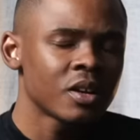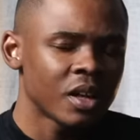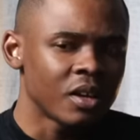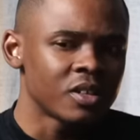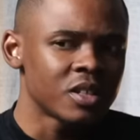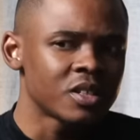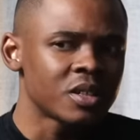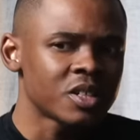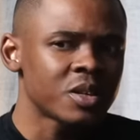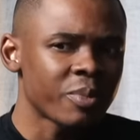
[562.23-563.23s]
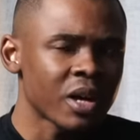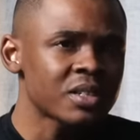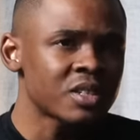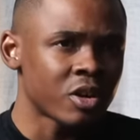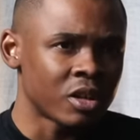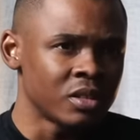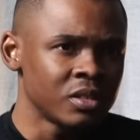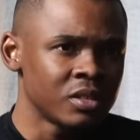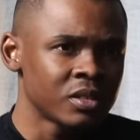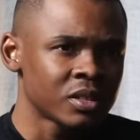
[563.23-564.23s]
Okay, she passes on.
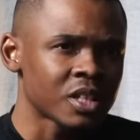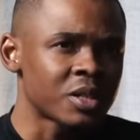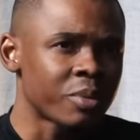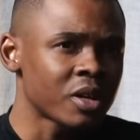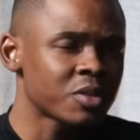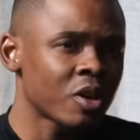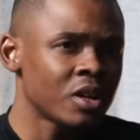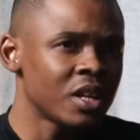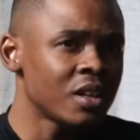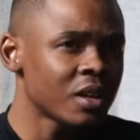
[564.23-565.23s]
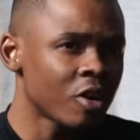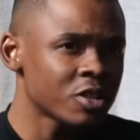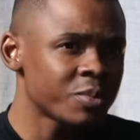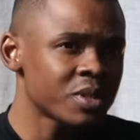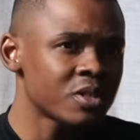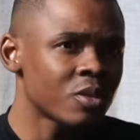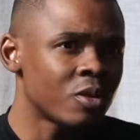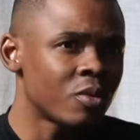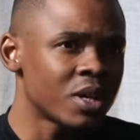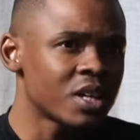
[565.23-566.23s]
Does she pass on in the hospice,
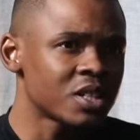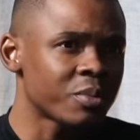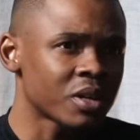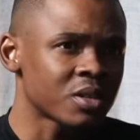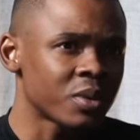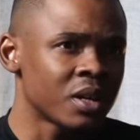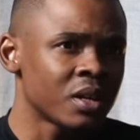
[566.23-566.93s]
or where does she pass away?